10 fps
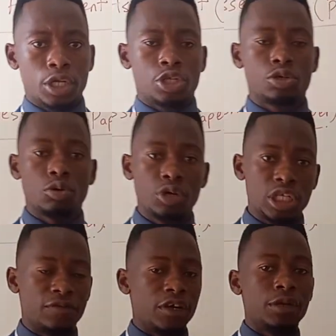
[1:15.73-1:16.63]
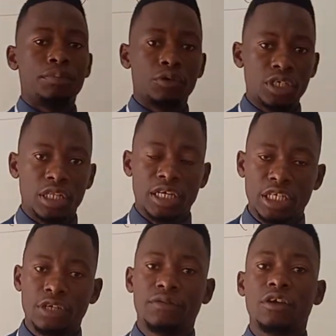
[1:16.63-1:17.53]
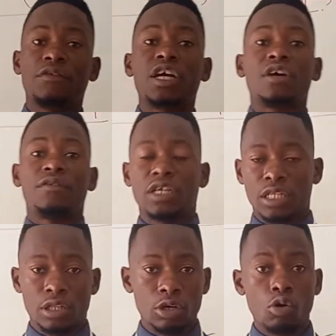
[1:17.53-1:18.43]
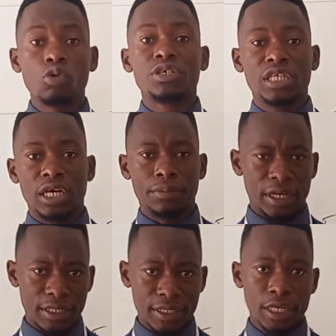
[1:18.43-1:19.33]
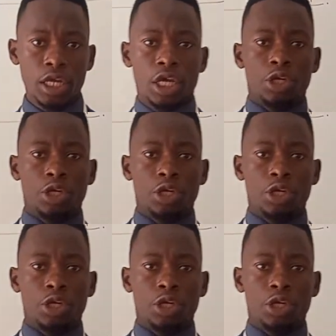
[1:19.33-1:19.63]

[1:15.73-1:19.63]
So it's very important that if you've covered the whole syllabus,